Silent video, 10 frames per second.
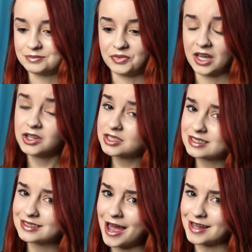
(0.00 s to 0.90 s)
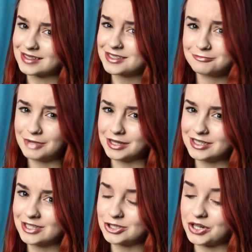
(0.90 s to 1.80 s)
it looked intense in the
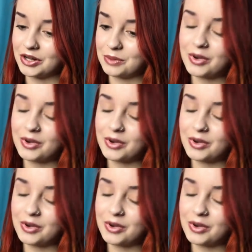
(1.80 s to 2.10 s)
teaser trailer.